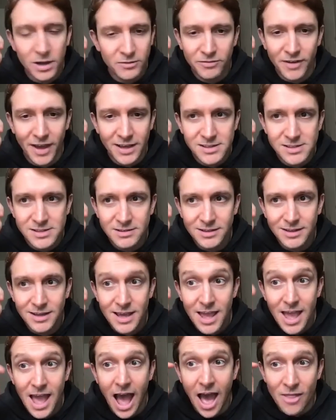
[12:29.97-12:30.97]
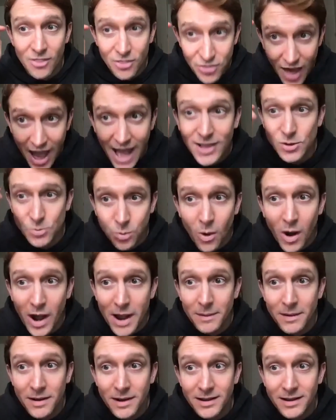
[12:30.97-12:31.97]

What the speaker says: effects. And that's why